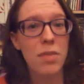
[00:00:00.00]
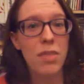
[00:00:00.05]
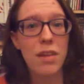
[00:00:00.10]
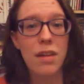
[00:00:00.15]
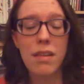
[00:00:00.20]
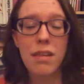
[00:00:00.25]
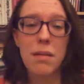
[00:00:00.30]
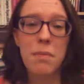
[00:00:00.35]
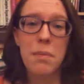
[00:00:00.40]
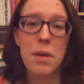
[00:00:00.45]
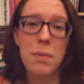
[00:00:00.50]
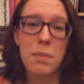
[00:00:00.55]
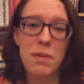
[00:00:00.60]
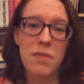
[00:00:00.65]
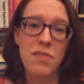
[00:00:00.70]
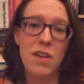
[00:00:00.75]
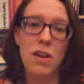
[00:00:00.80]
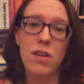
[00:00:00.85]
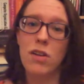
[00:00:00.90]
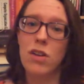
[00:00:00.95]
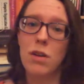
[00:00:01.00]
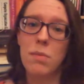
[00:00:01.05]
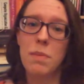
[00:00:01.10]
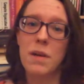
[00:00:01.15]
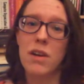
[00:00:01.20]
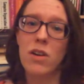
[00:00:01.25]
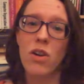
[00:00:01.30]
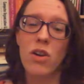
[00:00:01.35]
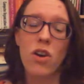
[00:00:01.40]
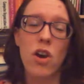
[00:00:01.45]
Things that might be found on a
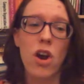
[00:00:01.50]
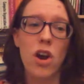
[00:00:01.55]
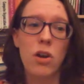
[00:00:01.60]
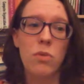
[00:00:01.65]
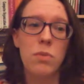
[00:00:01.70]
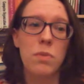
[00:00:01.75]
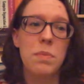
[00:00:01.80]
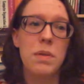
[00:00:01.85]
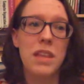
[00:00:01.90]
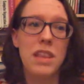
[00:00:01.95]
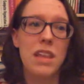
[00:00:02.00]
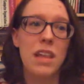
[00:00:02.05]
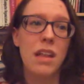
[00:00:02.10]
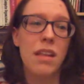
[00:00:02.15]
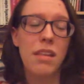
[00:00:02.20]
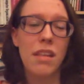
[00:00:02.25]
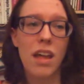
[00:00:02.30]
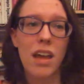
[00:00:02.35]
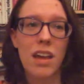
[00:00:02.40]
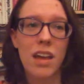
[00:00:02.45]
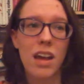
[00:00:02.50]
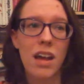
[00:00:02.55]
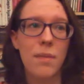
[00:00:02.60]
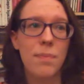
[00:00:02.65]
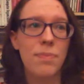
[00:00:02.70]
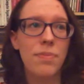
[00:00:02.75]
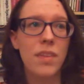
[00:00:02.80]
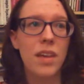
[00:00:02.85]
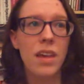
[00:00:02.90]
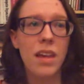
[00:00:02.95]
bingo card would be things like
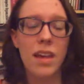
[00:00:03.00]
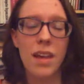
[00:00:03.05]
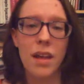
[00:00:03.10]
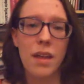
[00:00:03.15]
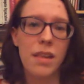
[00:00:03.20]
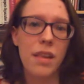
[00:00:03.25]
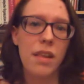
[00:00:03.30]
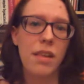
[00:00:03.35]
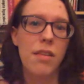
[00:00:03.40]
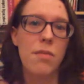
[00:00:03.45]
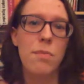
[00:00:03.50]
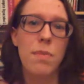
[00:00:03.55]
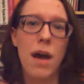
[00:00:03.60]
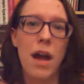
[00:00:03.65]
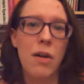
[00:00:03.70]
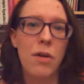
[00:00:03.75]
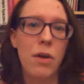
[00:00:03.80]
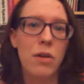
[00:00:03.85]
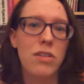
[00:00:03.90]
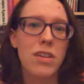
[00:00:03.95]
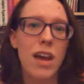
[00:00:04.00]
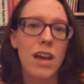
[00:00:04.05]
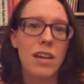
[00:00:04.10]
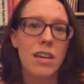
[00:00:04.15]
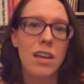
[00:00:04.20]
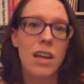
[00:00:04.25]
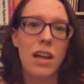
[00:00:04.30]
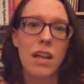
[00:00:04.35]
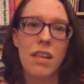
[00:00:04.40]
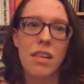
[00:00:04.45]
excessive
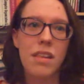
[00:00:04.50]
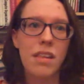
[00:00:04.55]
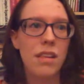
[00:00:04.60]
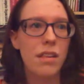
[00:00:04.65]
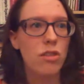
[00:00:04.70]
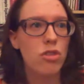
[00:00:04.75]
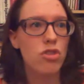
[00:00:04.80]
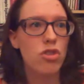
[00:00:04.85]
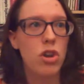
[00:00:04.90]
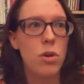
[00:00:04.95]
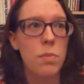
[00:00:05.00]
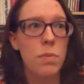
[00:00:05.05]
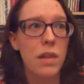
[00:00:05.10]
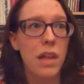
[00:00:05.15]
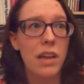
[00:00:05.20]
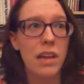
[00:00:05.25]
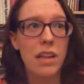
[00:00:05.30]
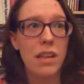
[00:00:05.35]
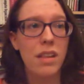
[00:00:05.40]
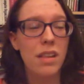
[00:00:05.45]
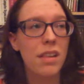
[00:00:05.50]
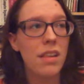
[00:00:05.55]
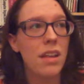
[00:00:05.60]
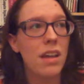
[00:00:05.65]
pyrotechnics, strobe lights,